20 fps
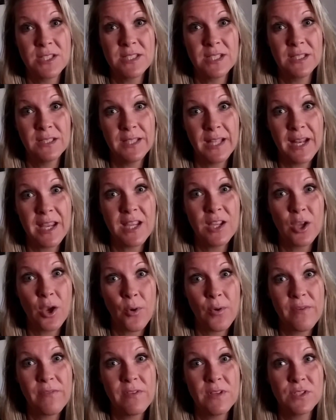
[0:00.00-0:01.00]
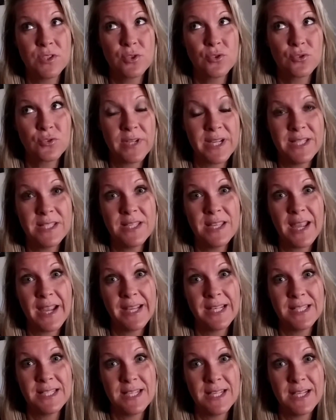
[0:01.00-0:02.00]
and letting go of this crazy
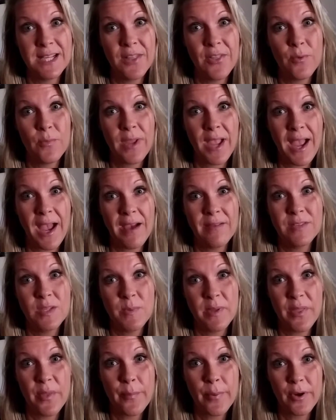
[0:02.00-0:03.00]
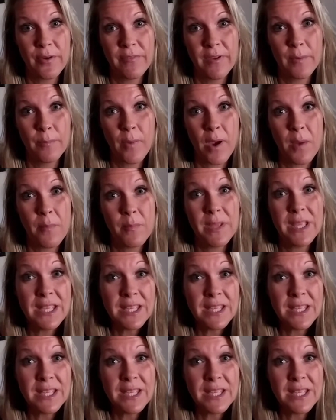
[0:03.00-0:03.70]
idea that we have to be the perfect mom